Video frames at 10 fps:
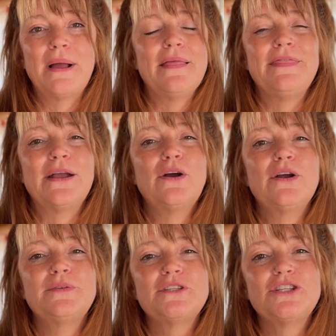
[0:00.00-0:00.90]
There
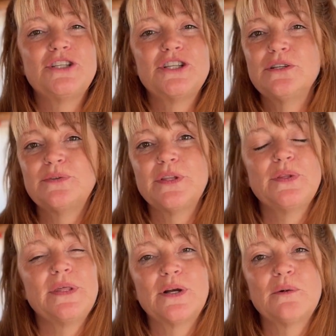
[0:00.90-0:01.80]
are children
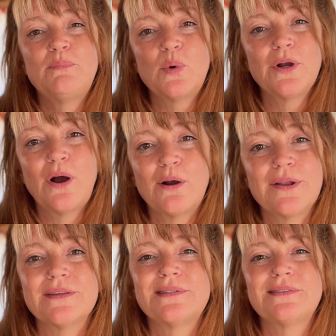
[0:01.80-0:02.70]
that are born
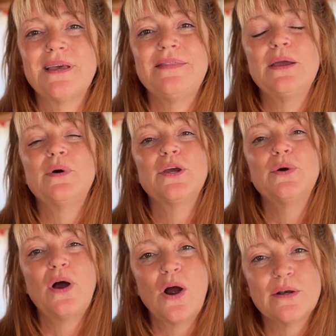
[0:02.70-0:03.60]
artists, and they want to go
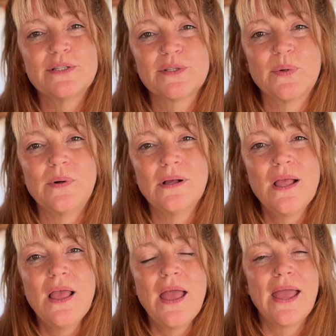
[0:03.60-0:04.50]
to art school.
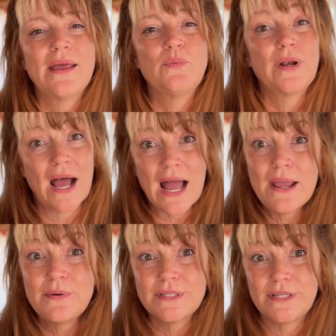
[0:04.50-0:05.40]
And when I
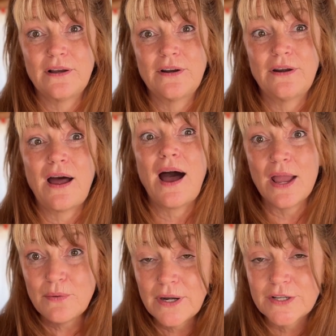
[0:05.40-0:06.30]
was younger, I
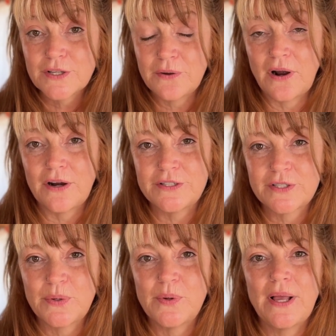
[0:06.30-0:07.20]
wanted to go to art
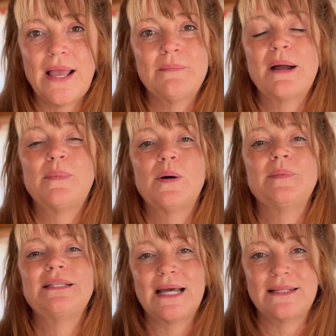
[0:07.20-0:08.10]
school, and my mom
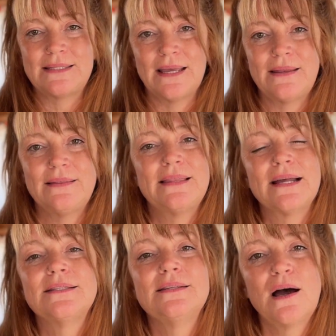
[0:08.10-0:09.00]
and dad said,
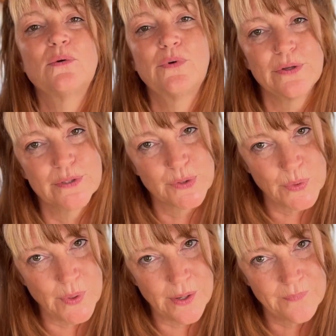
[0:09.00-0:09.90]
that's not real
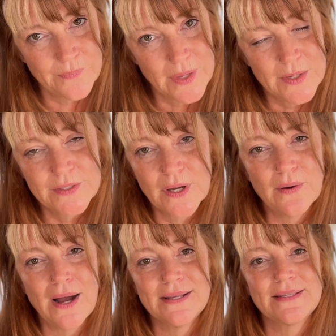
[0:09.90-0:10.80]
school. So
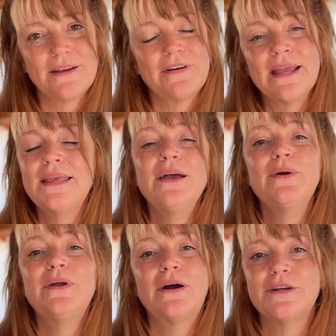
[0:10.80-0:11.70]
I said, if I can't go
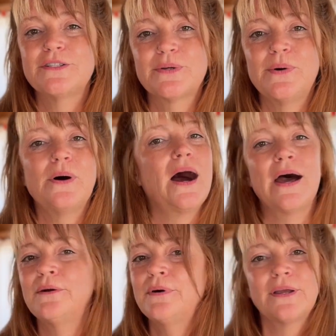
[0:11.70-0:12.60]
to art school, I
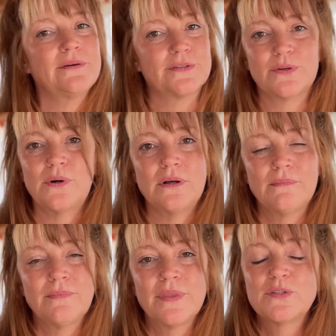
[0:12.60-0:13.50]
don't want to go to school.
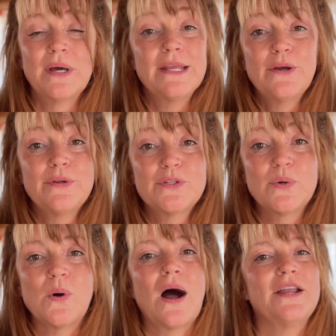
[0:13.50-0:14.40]
So I didn't go to
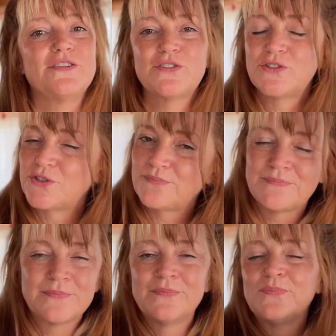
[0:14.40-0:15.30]
school. I just
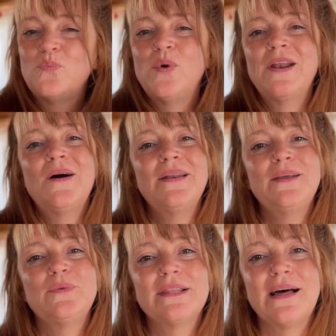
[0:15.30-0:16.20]
went on in
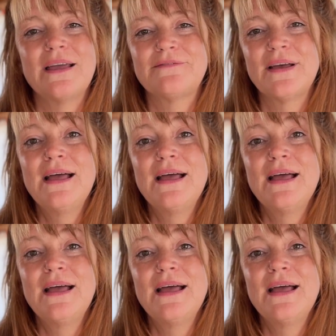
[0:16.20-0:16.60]
with life.